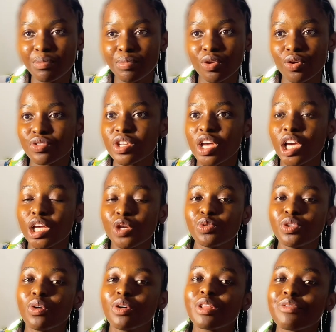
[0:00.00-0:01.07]
Because you
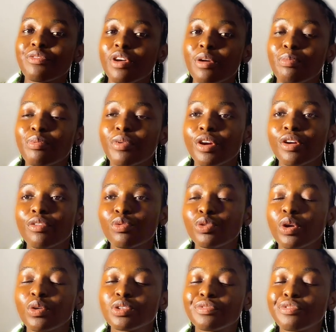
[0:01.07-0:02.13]
don't
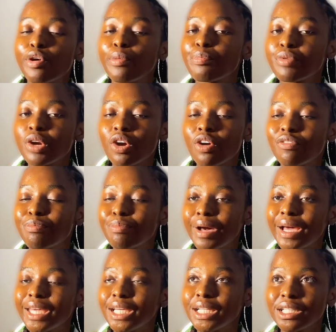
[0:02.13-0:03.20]
want fall prey of
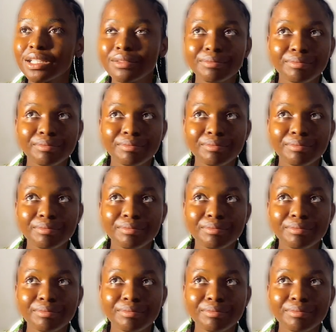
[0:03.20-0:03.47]
buying